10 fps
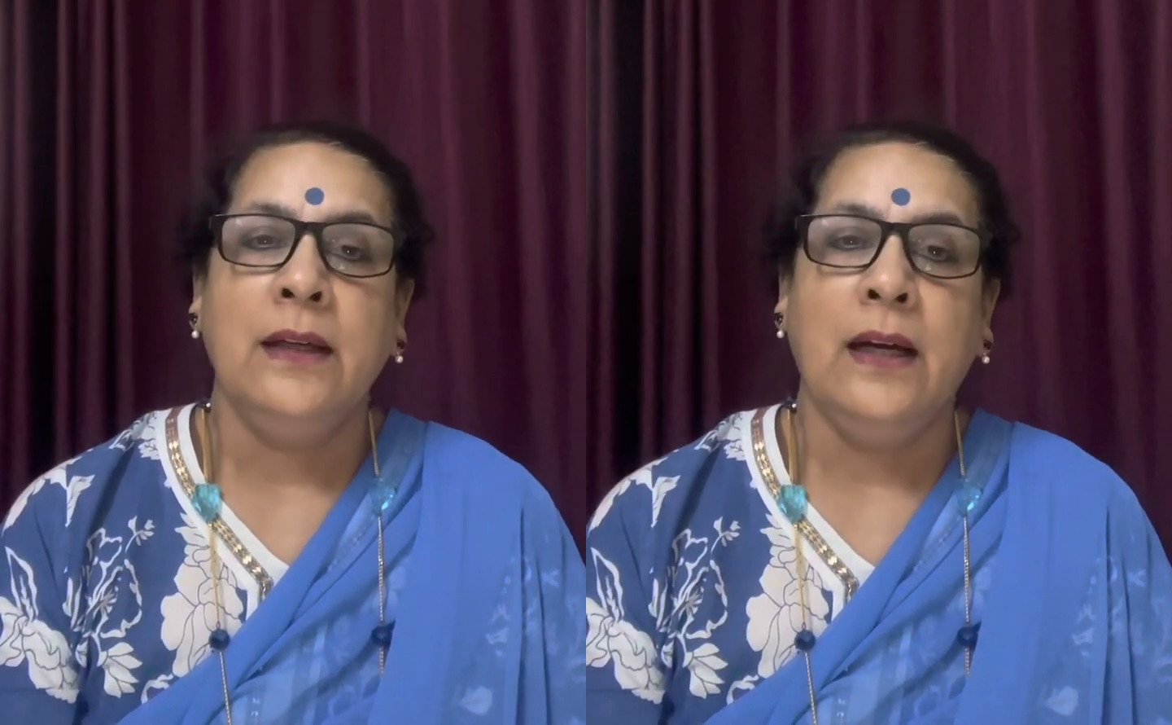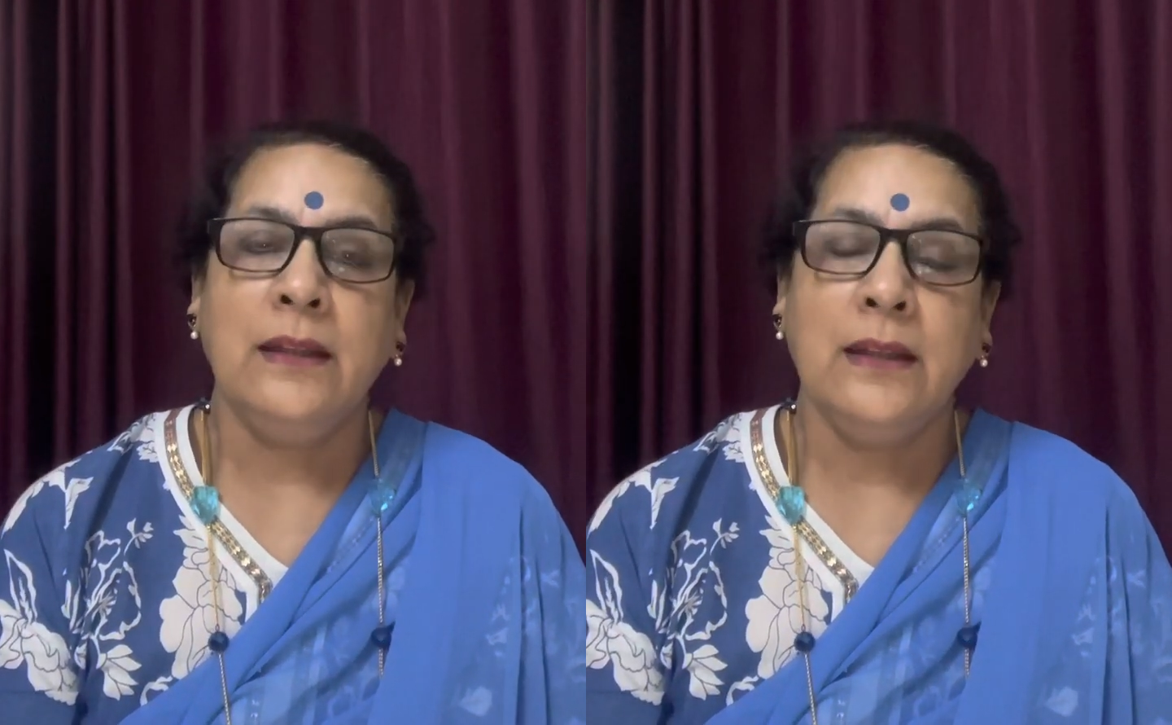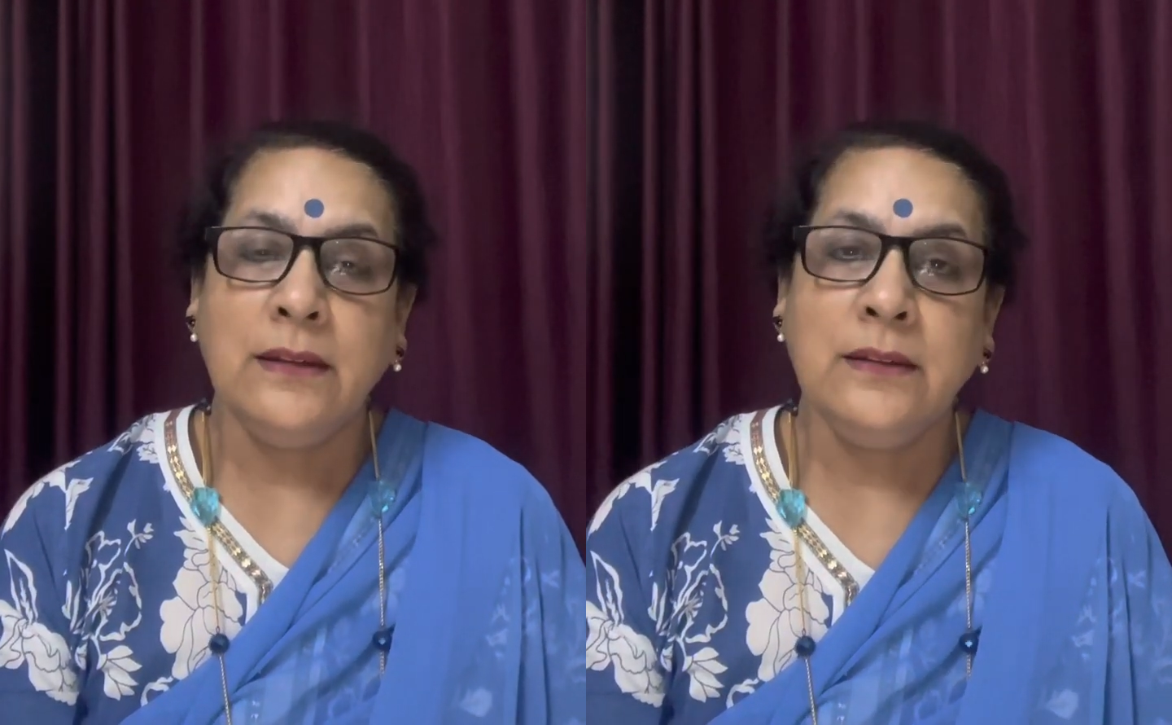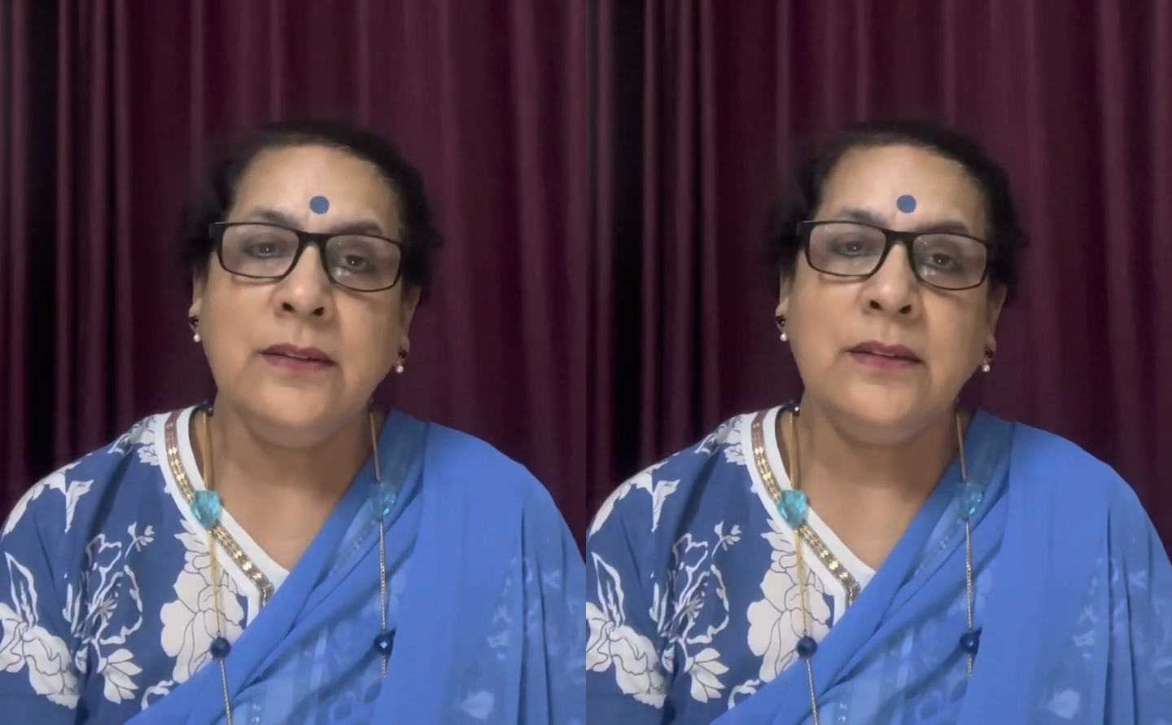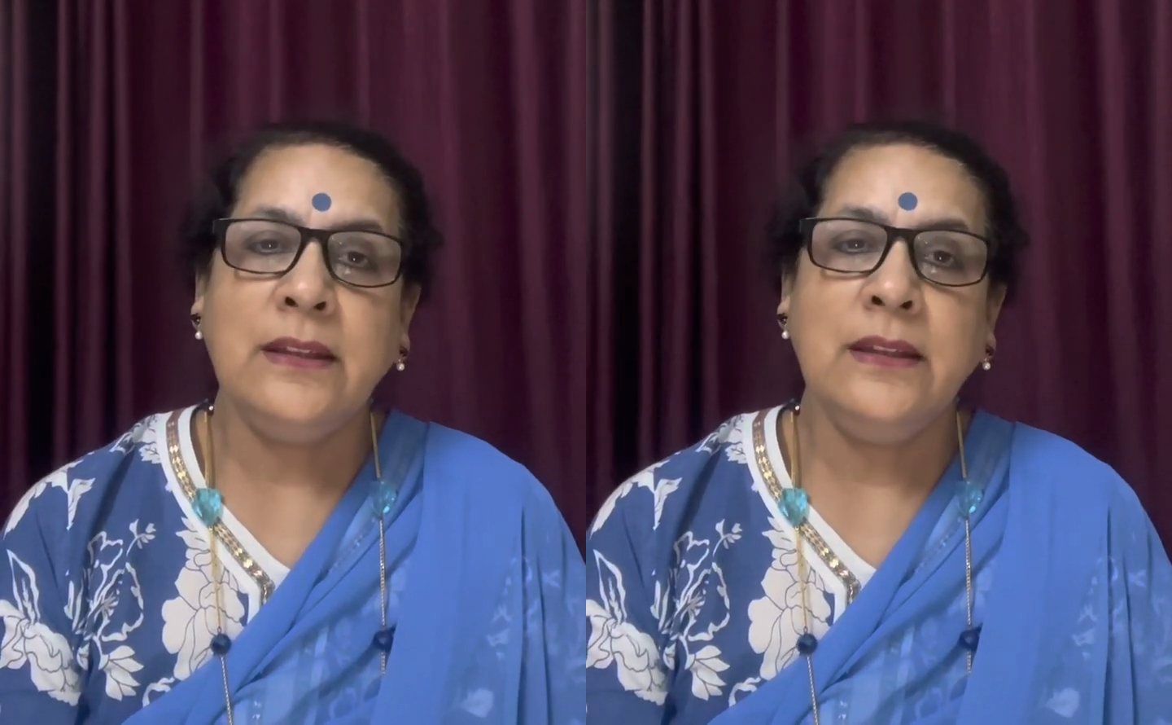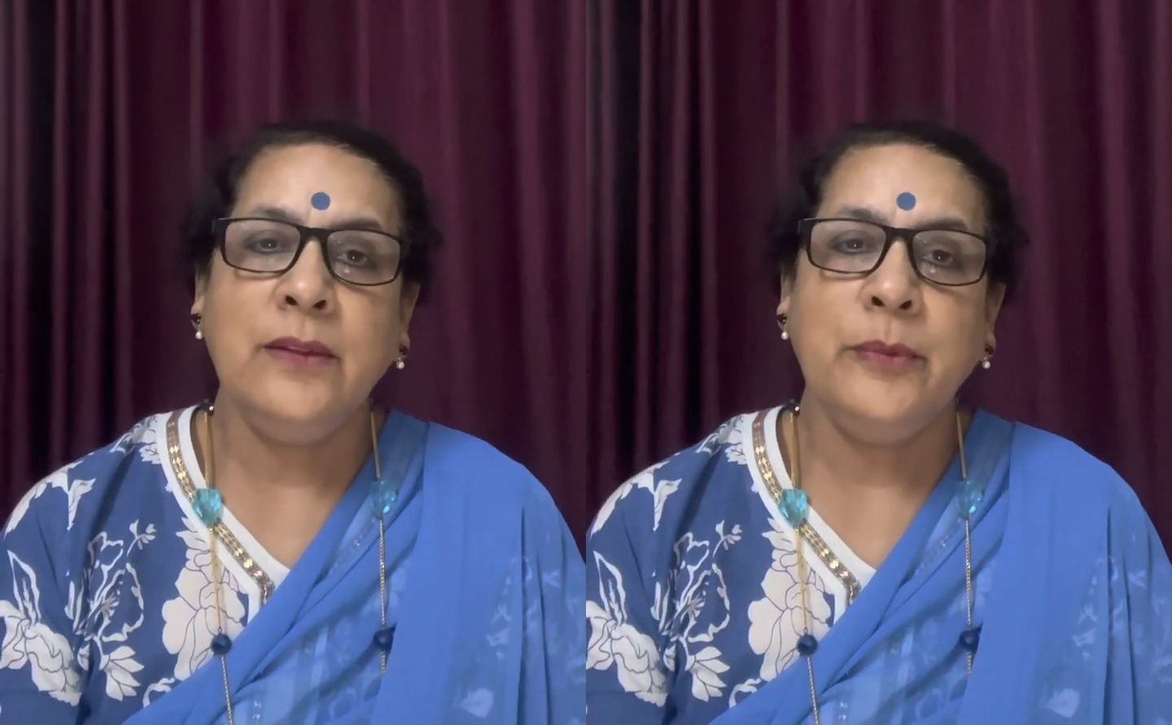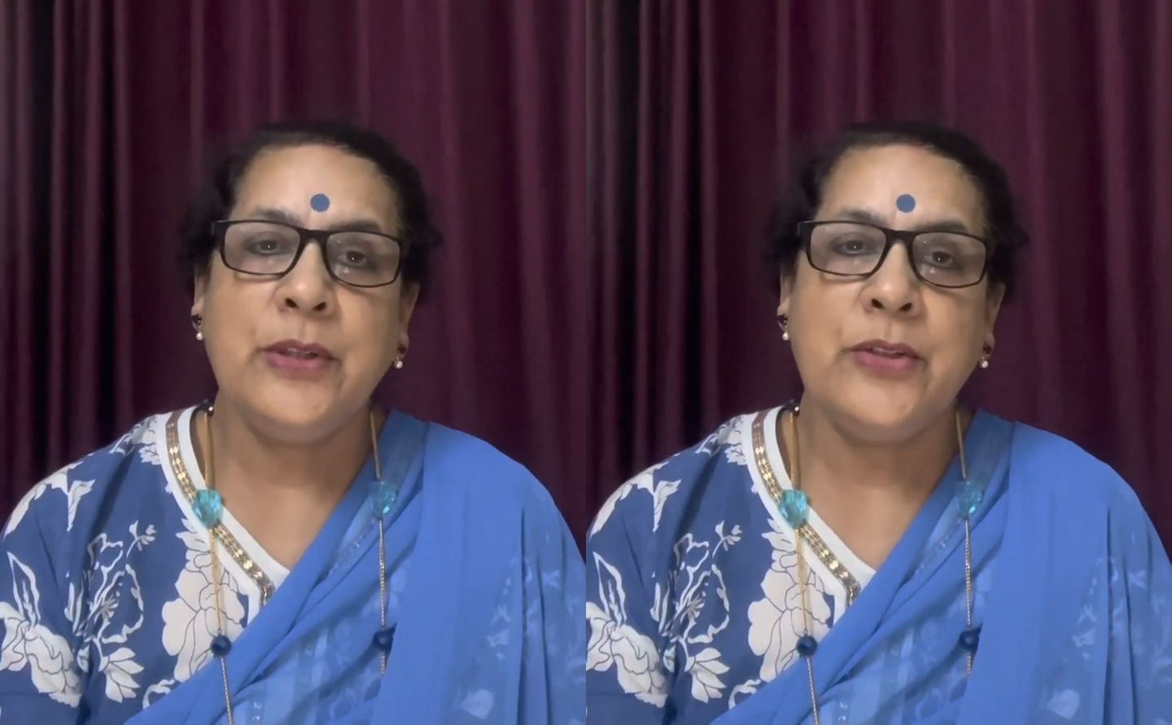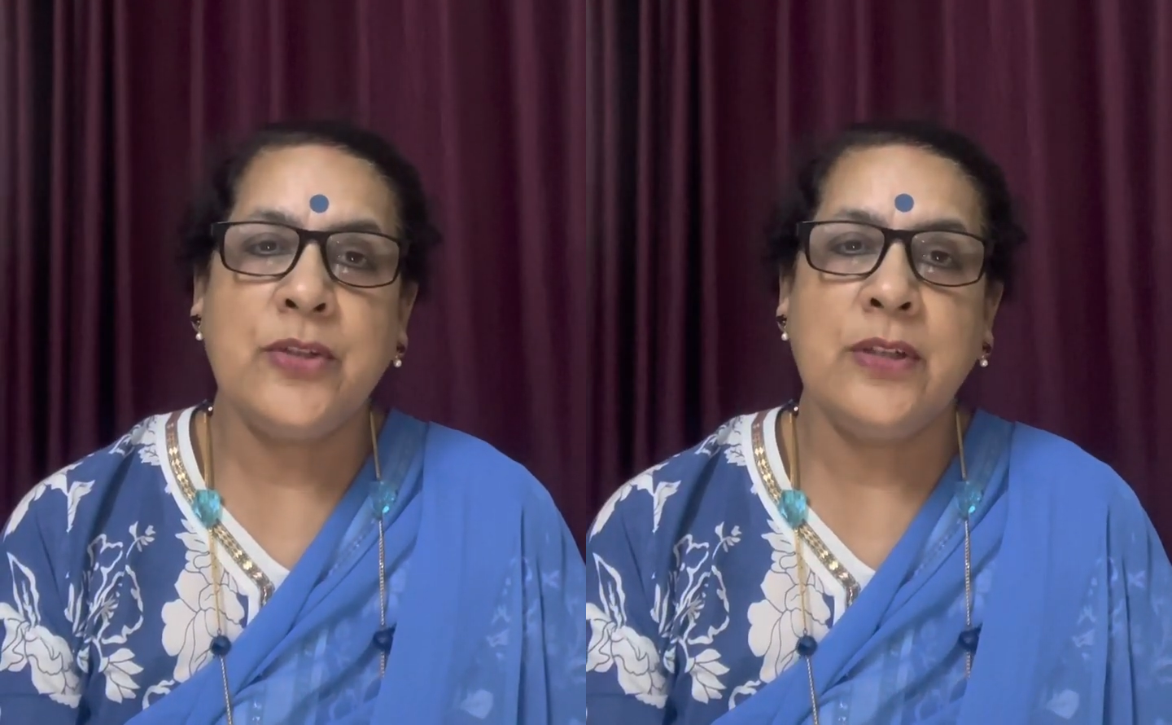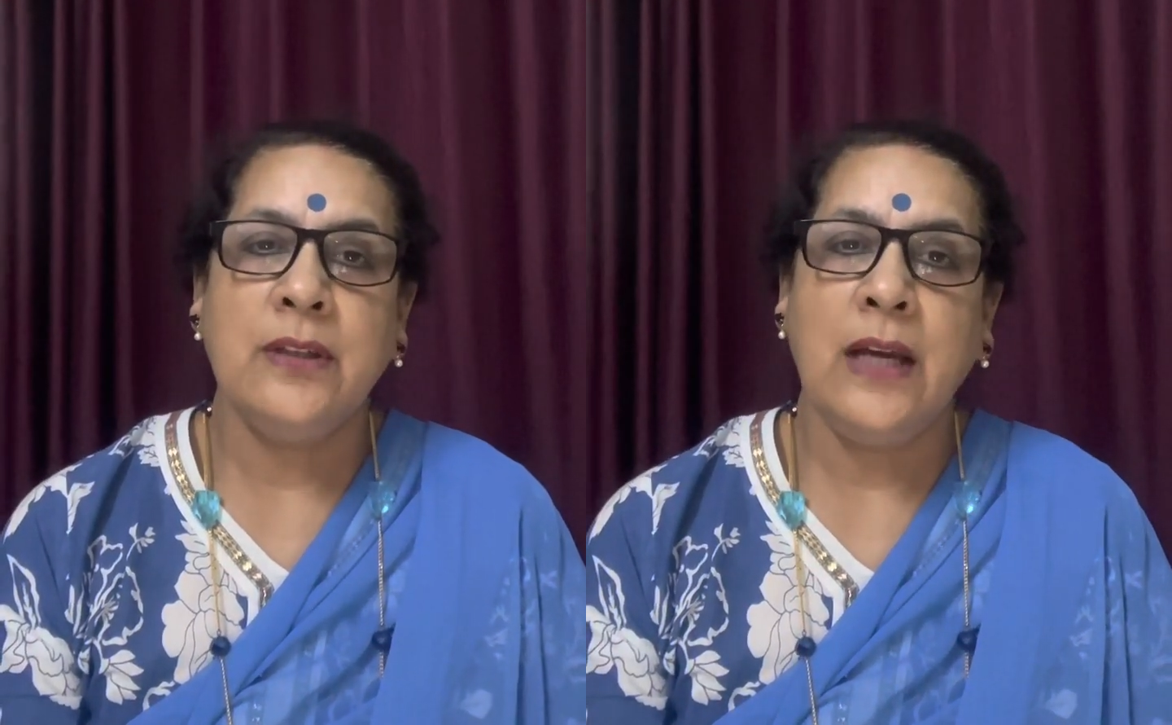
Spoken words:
Another thing which